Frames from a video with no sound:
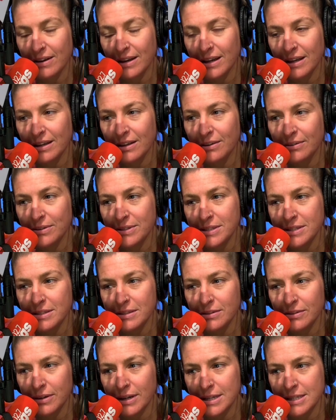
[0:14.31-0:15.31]
You know what's
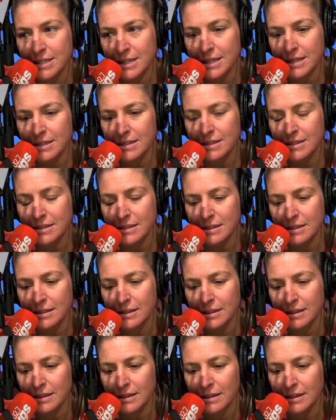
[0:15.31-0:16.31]
crazy is
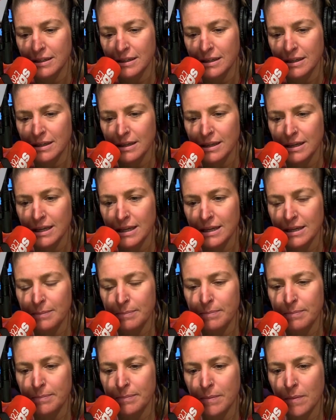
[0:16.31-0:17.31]
it,
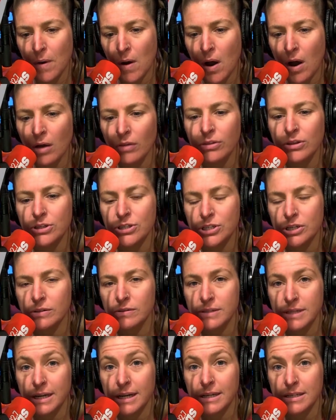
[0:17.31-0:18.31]
all the shows
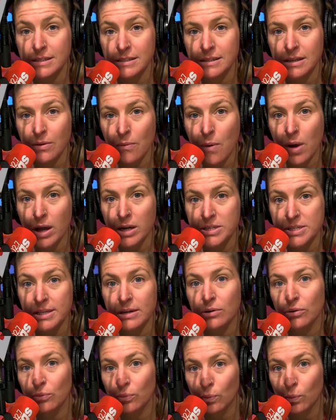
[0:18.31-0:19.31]
that I still watch that
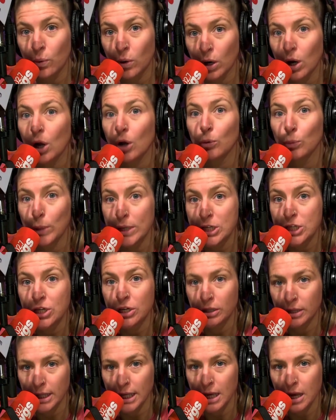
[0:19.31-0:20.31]
are were
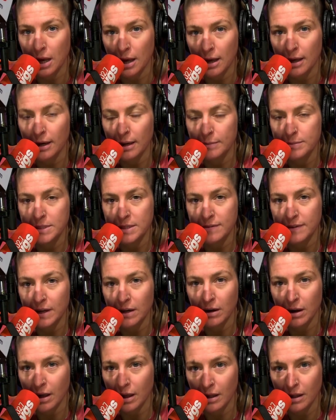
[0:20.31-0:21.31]
originally on MTV
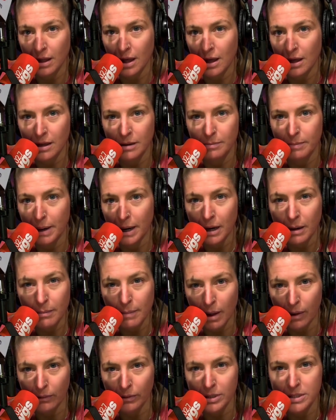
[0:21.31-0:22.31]
are all on
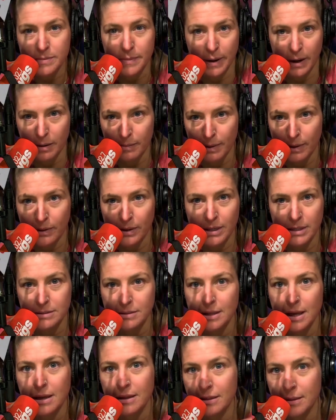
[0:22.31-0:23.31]
Paramount because Paramount
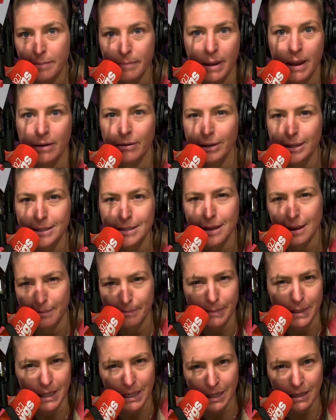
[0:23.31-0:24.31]
is like the parent
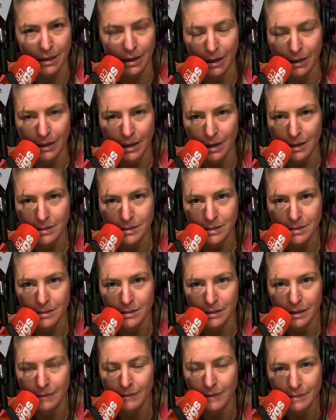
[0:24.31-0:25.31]
company, I guess,
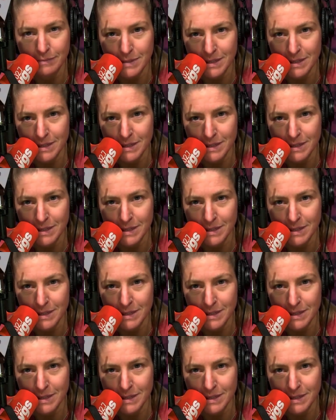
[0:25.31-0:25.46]
Everything,